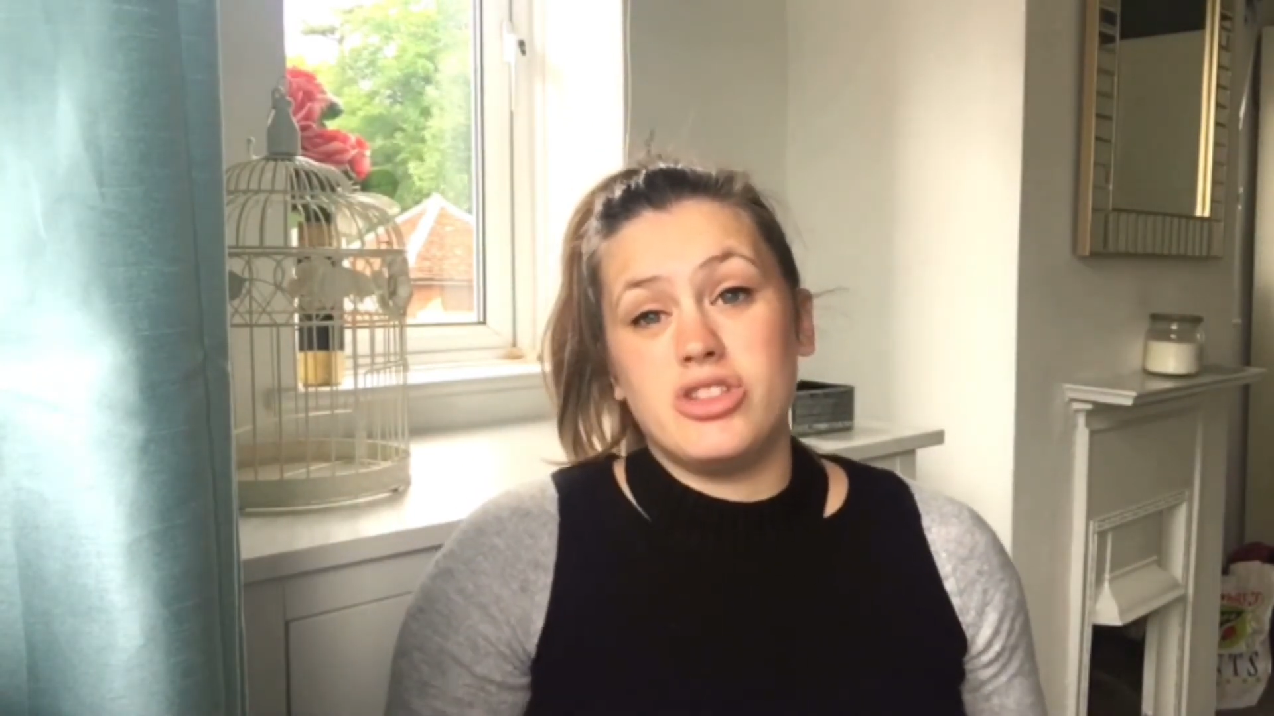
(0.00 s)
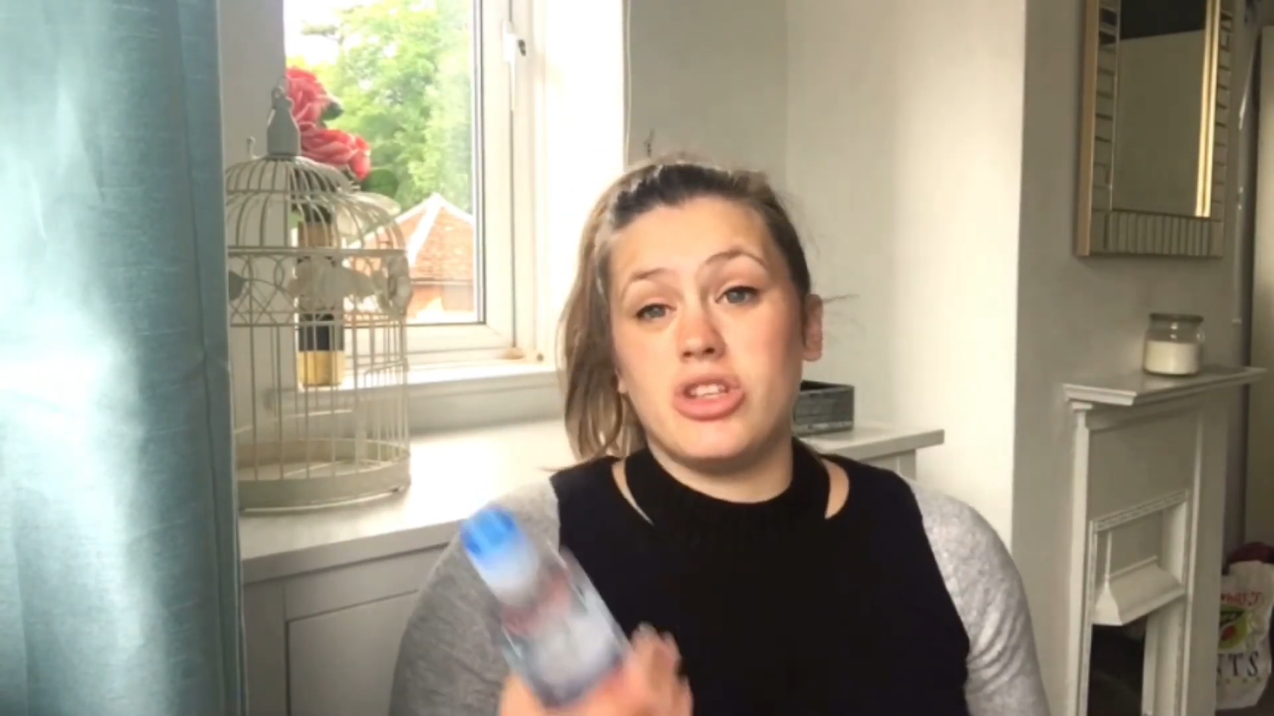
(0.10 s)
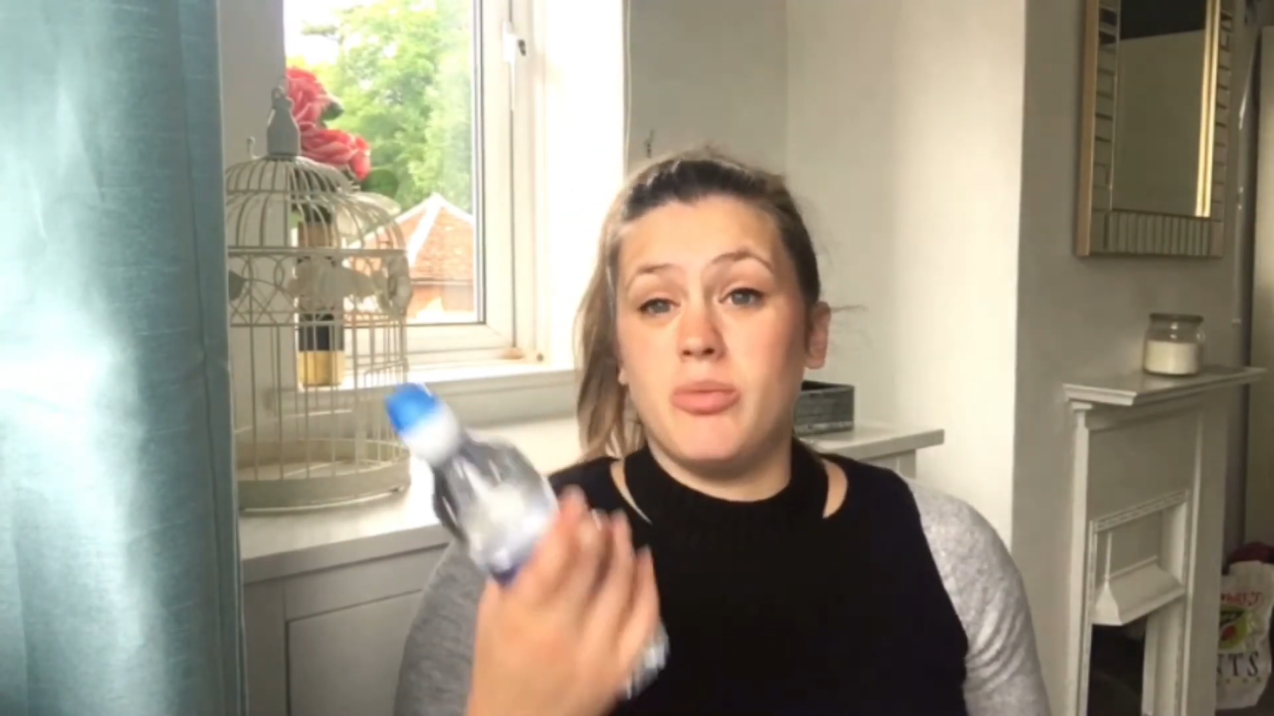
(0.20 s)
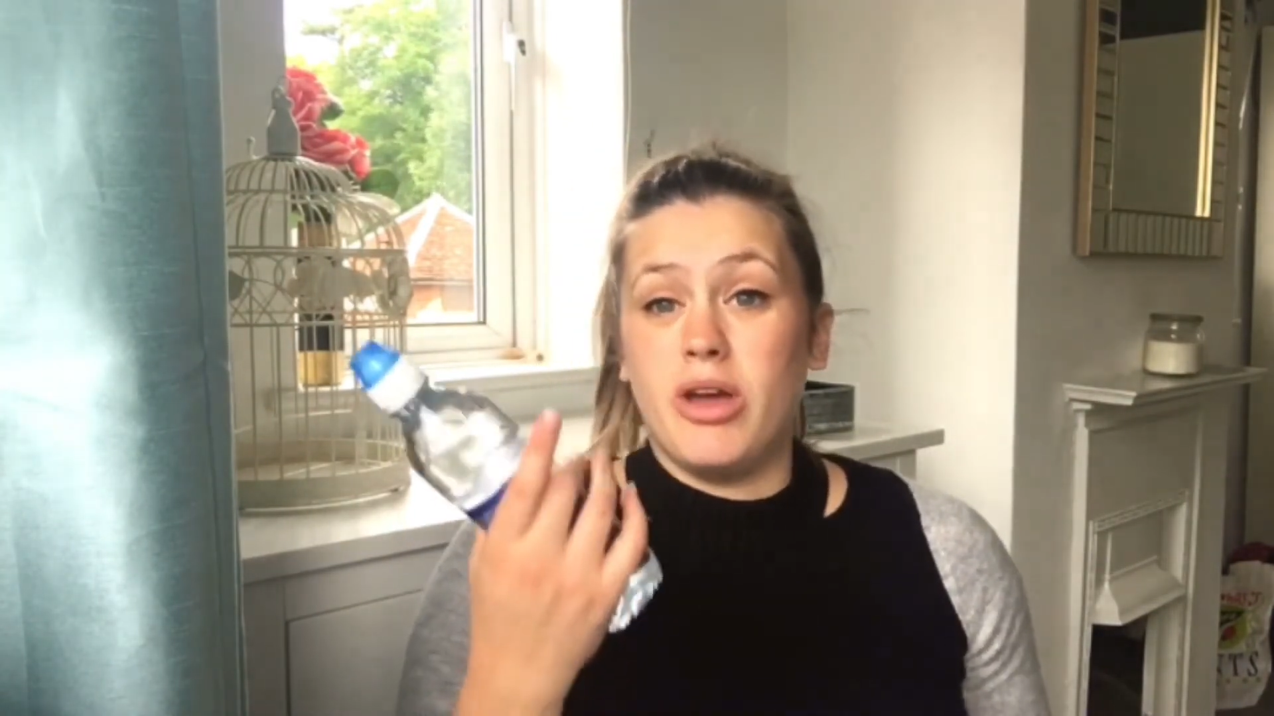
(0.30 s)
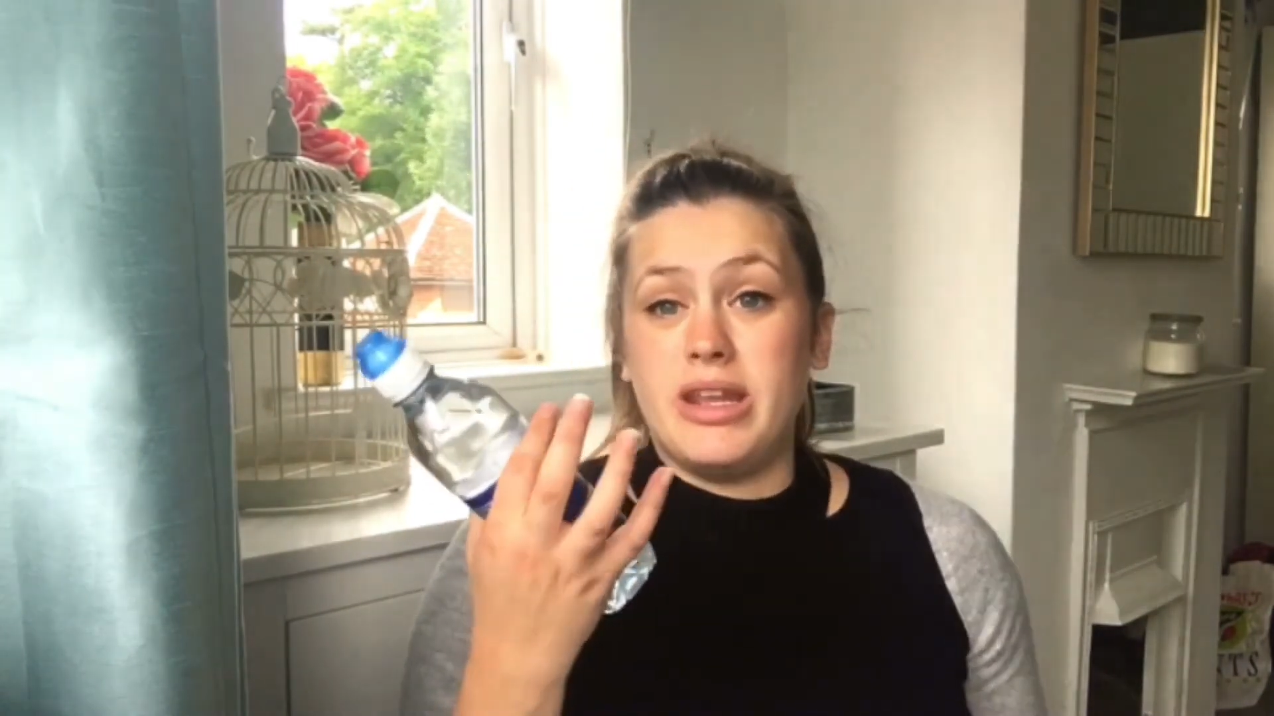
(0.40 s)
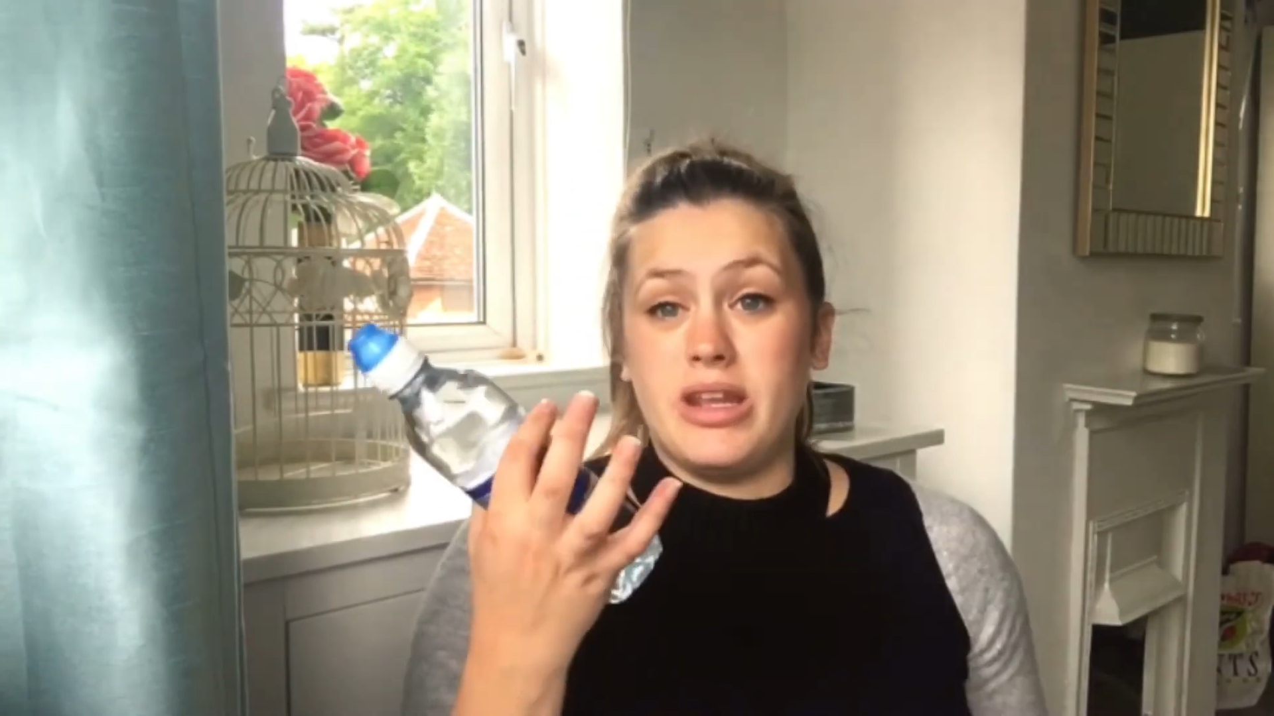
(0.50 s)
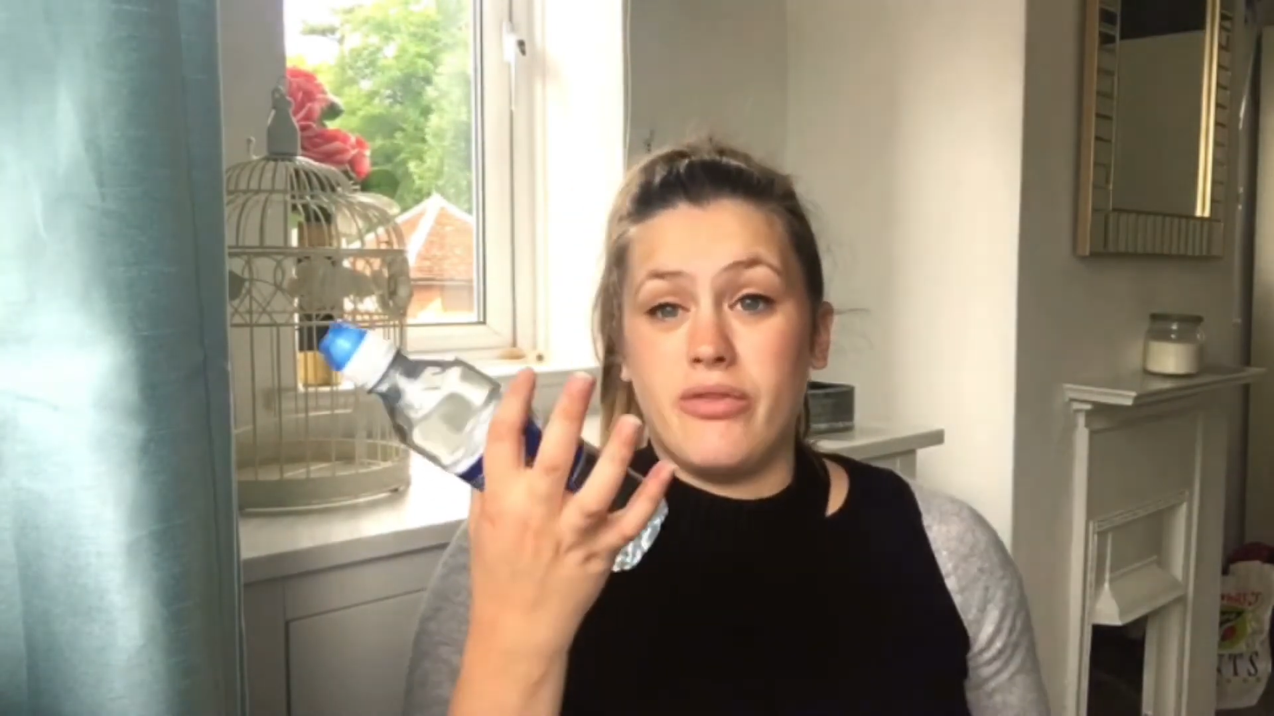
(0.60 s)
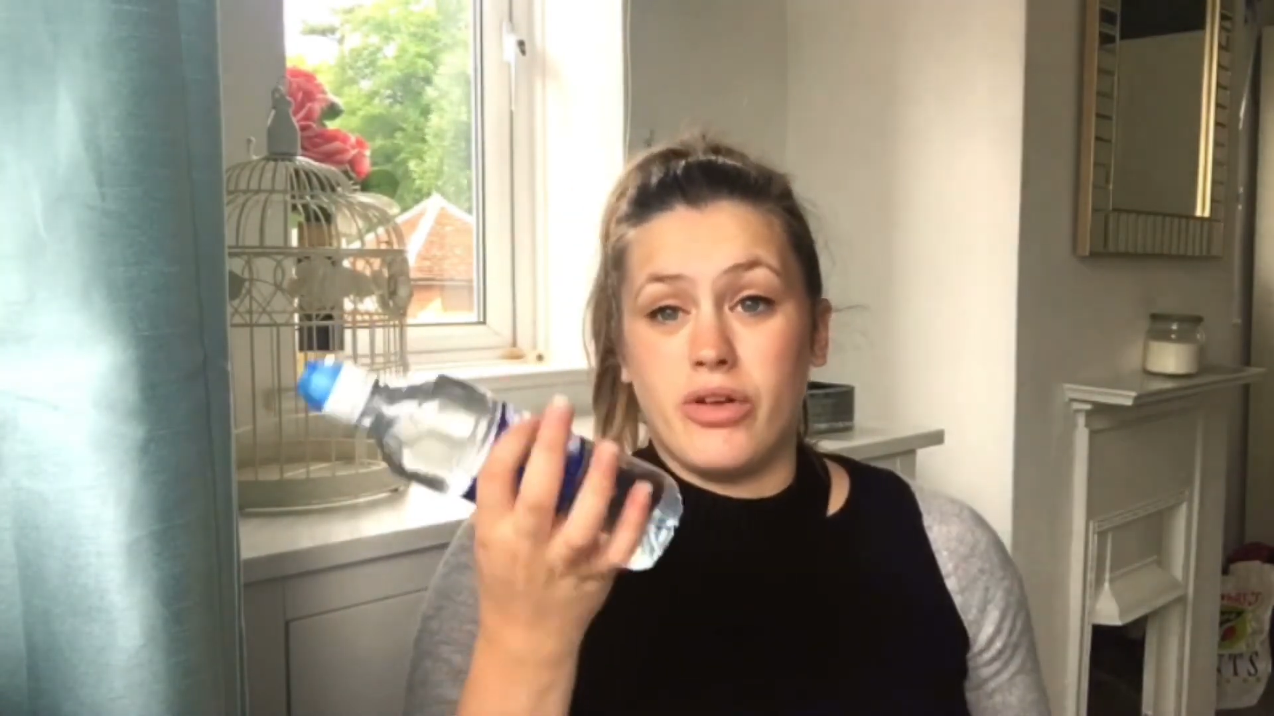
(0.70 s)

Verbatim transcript: You might need it for